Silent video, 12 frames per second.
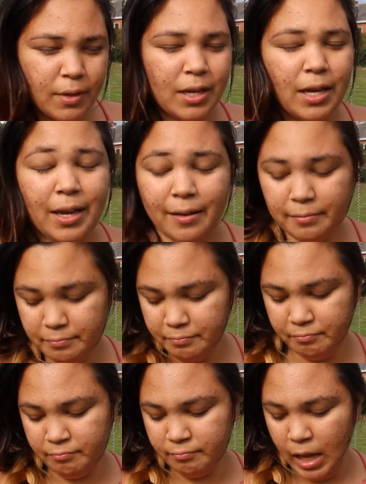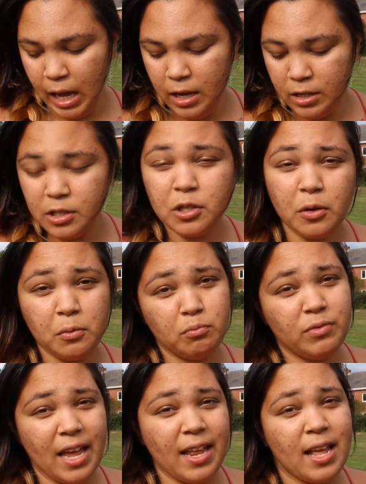yeah, so
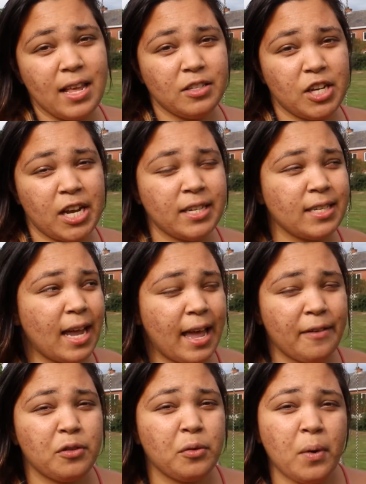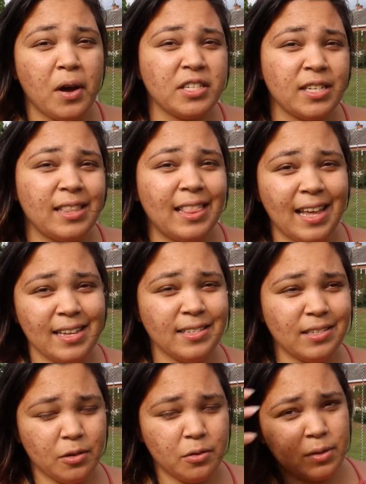that has changed. I have to wash it less,
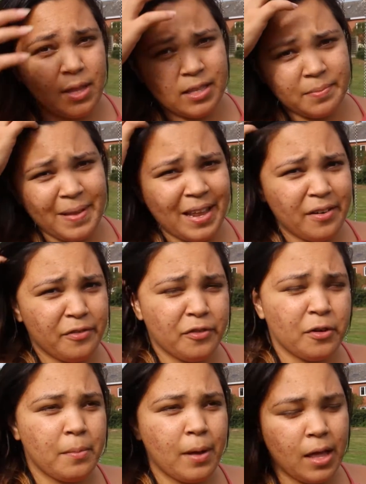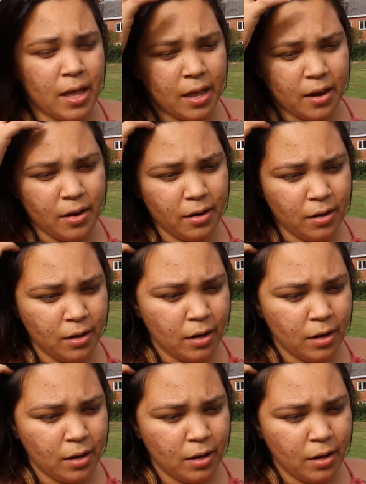so that's better for my hair.